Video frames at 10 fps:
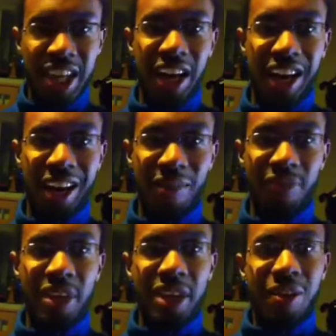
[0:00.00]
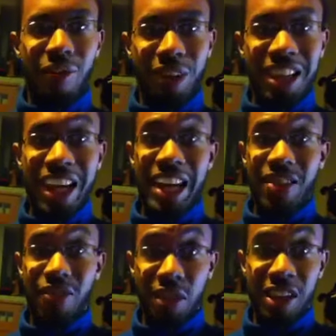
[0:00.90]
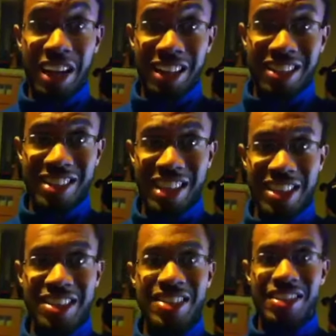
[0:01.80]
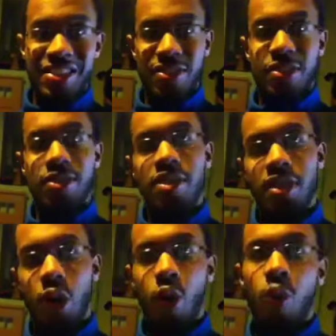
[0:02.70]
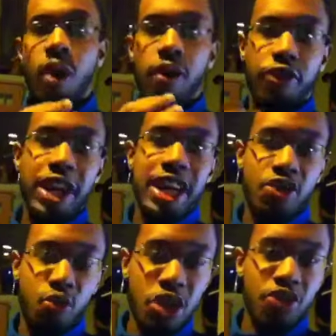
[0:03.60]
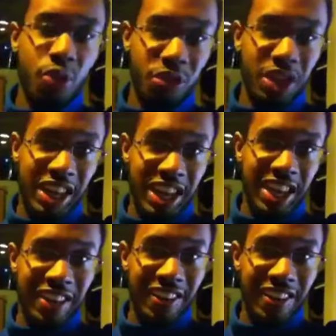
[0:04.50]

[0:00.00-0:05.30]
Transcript: Um, one thing I'd really like to see. This is just, you know, a fan's wishful thinking.